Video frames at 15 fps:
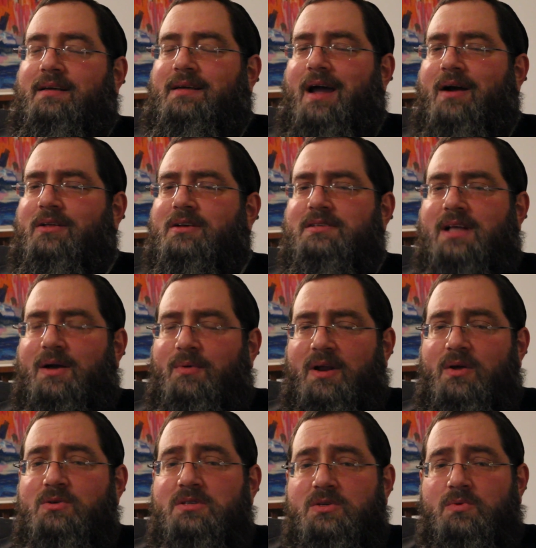Garrett doesn't like when I
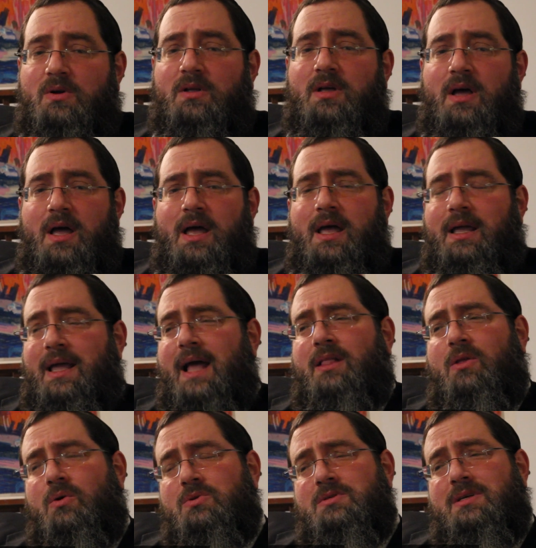use these words, get
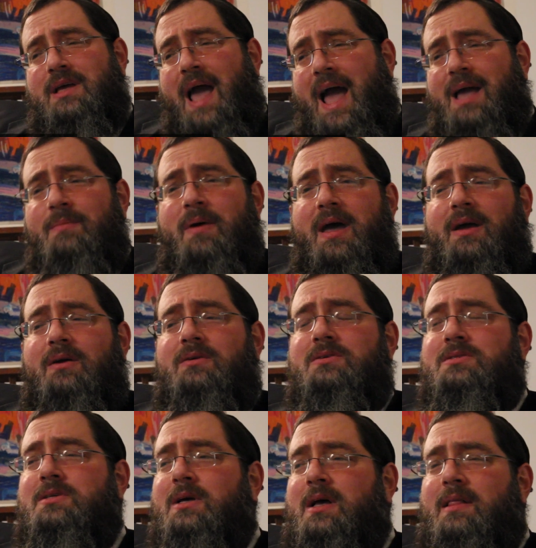those
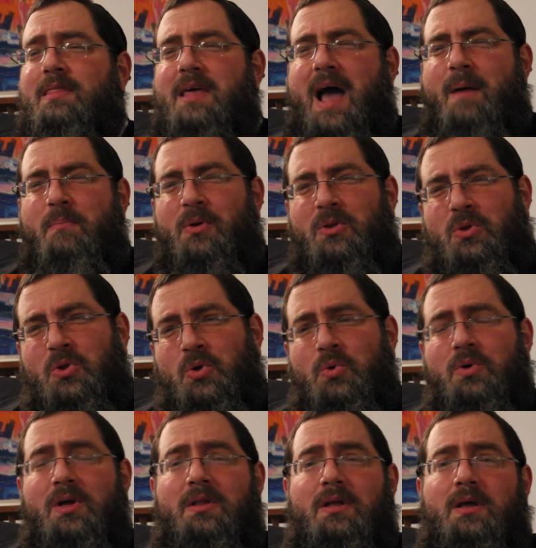gangbangers the
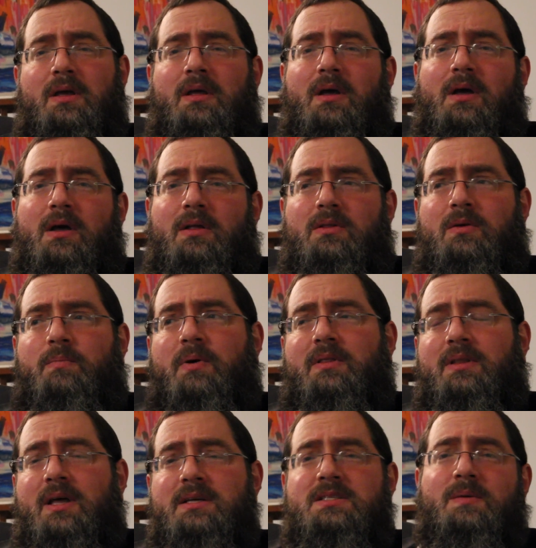opportunity to
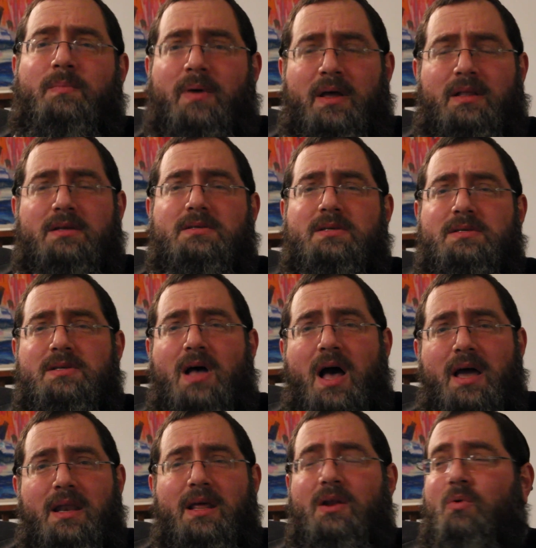participate in
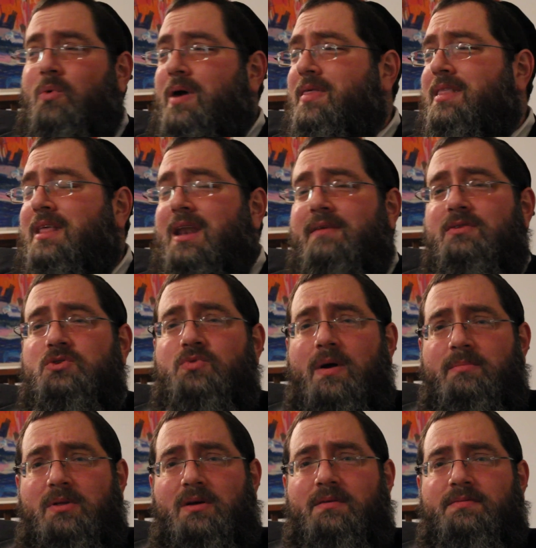society in a way that they never
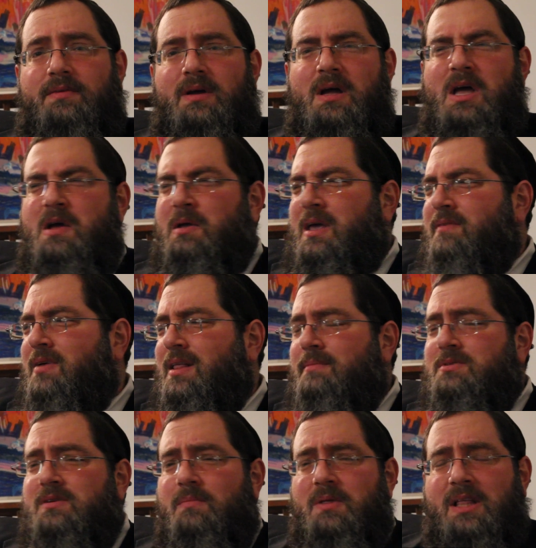dreamt of, giving them
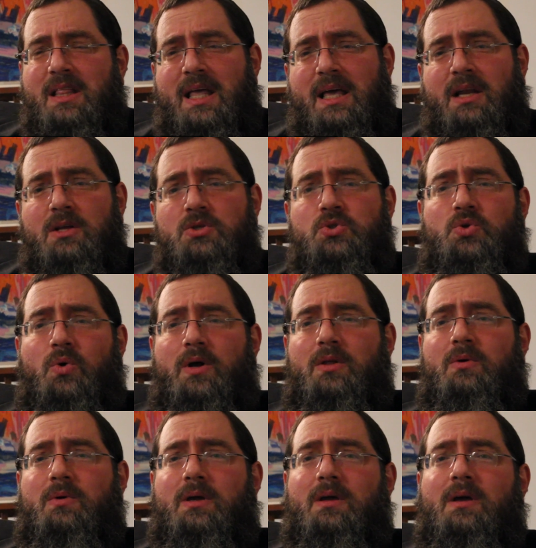something that they can enjoy
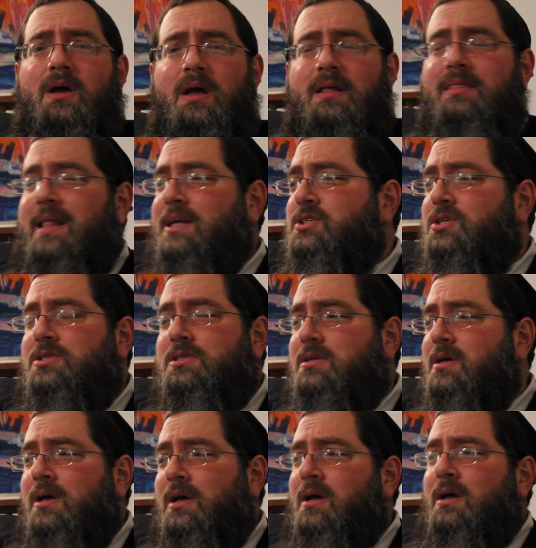doing, not just